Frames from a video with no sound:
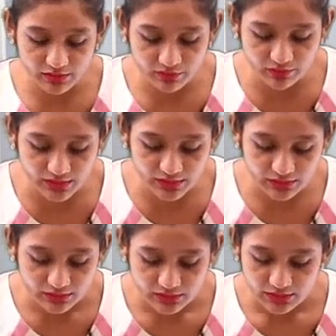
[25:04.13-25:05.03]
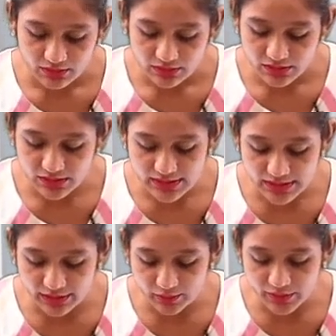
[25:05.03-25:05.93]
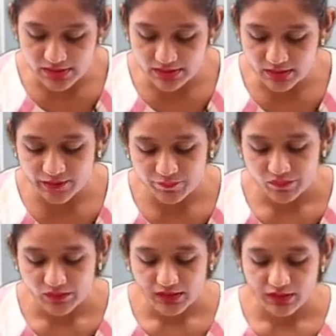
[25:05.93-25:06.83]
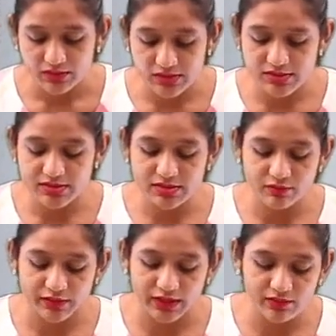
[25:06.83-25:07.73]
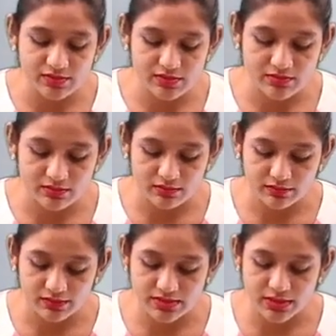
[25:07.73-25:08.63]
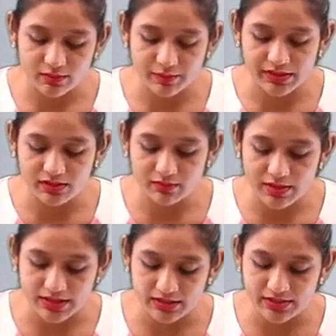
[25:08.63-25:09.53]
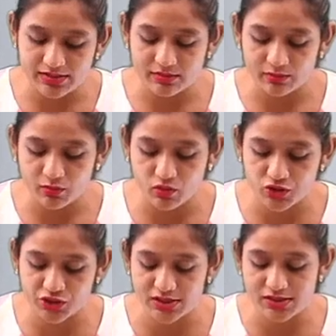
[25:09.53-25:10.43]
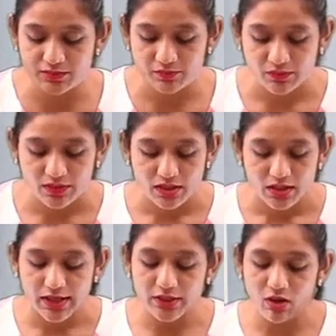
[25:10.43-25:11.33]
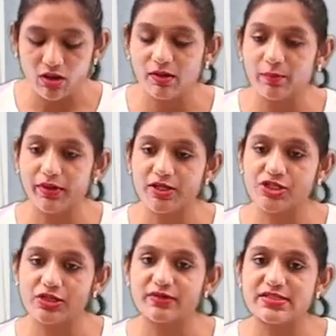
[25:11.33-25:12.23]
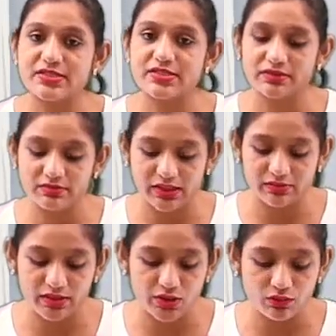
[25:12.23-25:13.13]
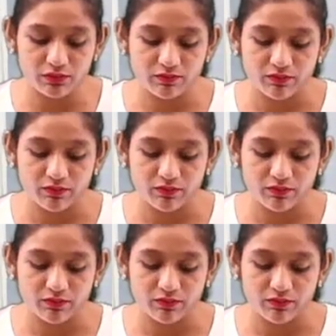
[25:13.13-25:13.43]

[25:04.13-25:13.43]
1 and second person, This is the waves which are appear by these motions, and normal pressure which is the 332